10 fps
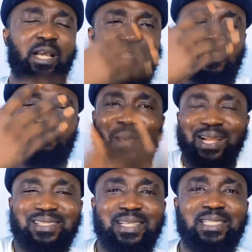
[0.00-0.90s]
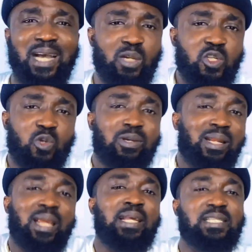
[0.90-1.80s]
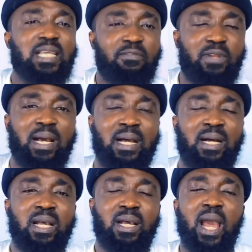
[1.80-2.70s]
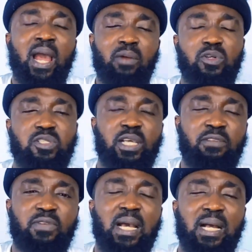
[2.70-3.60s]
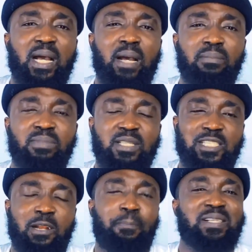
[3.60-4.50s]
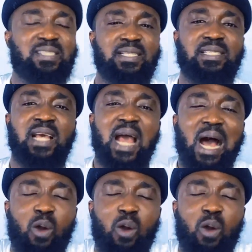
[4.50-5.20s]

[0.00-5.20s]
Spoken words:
inspect it, and also clean it if there are errors, if there are discrepancies.